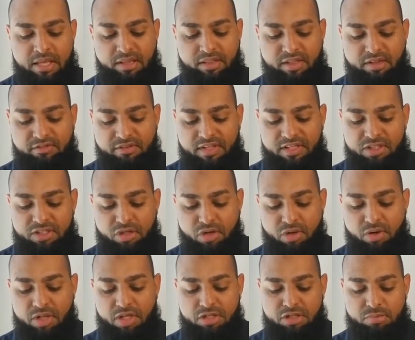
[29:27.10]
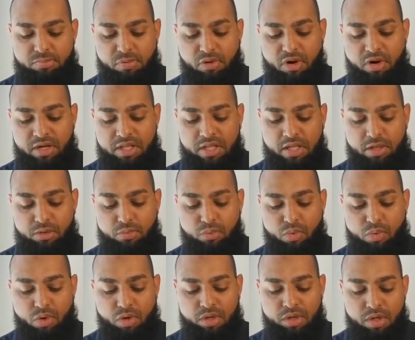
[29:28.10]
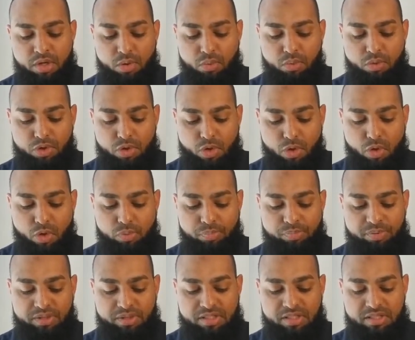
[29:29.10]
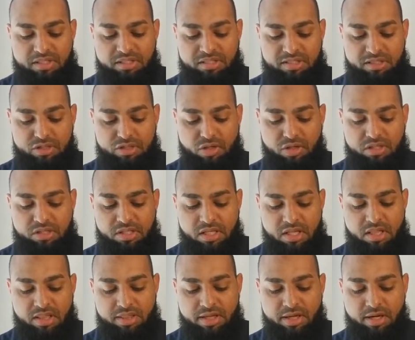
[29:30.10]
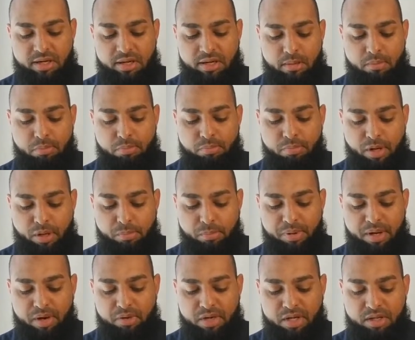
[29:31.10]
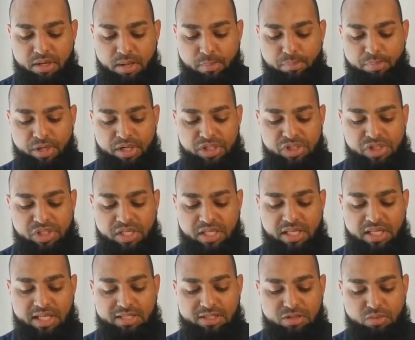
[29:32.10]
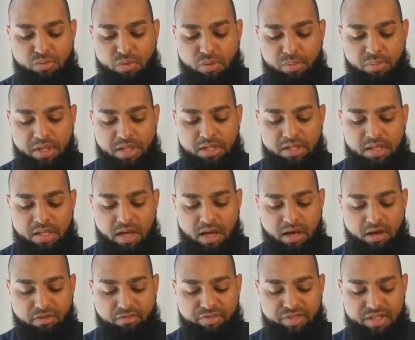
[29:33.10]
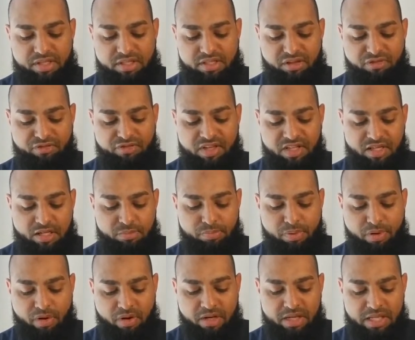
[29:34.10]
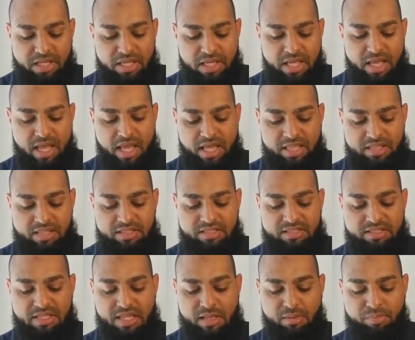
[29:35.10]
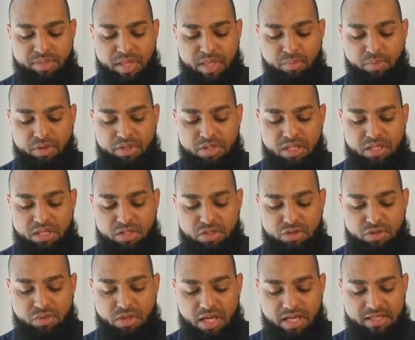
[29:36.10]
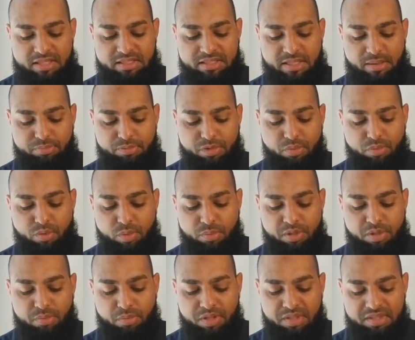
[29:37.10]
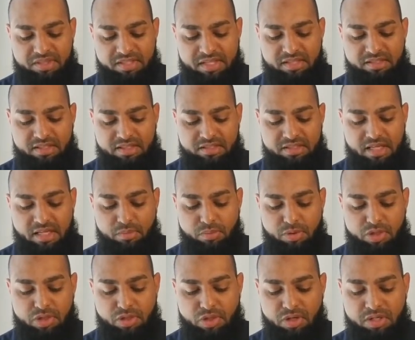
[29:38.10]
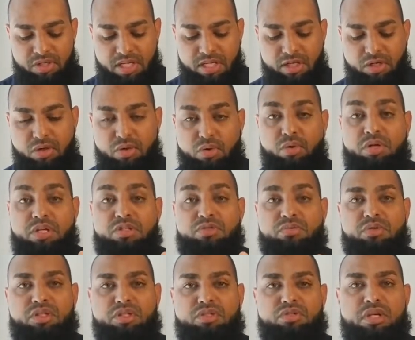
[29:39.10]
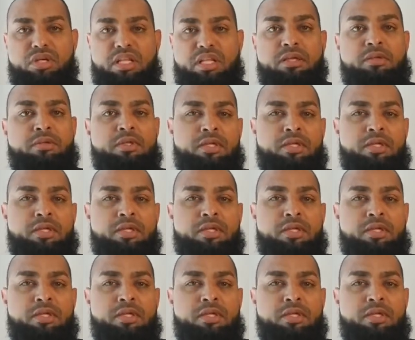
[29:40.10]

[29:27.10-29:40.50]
The victorious party in war would openly start their barbaric oppression against the women of the defeated party, and the same they would do except the woman with dignity returned in accordance with the treaty.